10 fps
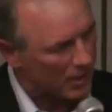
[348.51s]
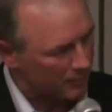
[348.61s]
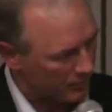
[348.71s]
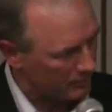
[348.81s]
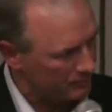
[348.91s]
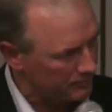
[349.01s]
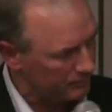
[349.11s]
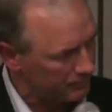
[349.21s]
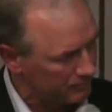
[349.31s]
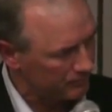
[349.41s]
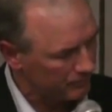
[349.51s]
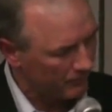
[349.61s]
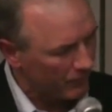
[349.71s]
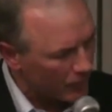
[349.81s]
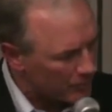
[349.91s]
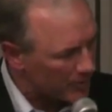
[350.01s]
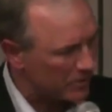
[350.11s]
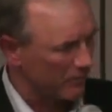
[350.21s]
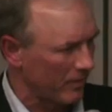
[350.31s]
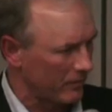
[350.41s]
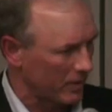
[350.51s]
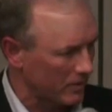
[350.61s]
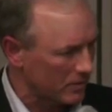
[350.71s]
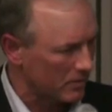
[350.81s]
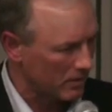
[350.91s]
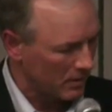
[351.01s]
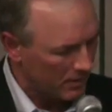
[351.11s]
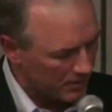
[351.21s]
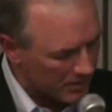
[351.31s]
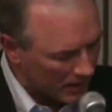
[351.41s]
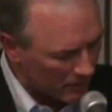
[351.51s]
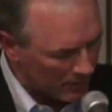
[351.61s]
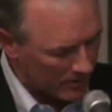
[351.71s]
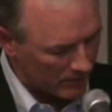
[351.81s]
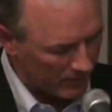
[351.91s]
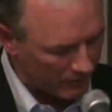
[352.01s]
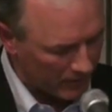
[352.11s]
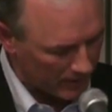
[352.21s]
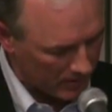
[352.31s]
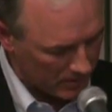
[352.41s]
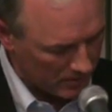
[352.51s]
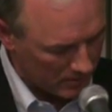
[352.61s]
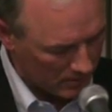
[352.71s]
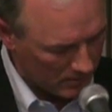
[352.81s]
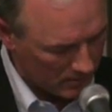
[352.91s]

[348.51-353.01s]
Shepard, first piece of evidence. Second piece of evidence.